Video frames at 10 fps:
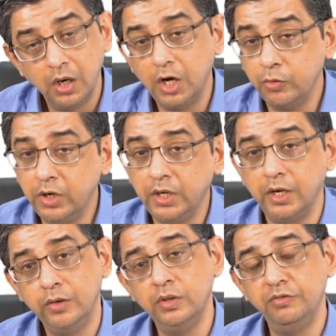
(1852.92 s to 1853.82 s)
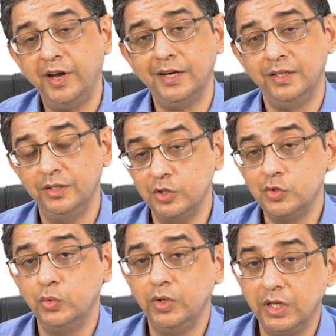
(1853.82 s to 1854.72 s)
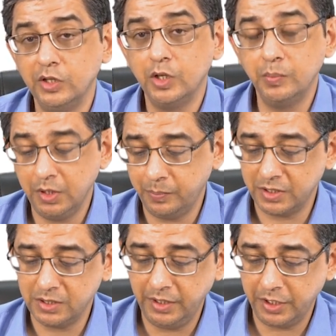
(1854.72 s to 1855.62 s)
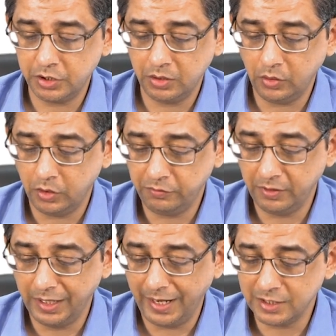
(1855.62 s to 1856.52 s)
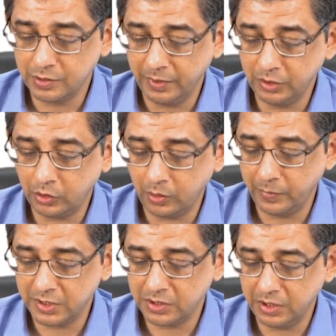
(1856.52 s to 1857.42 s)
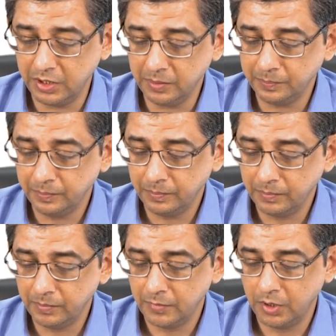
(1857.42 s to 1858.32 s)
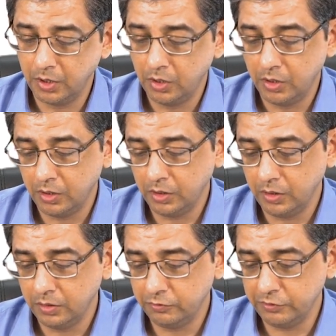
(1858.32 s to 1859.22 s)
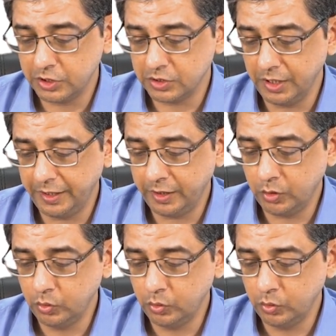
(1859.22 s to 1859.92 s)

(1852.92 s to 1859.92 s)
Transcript: I want to tell you the fact that this could either be a presentation of Glanzmann thrombasthenia, which is related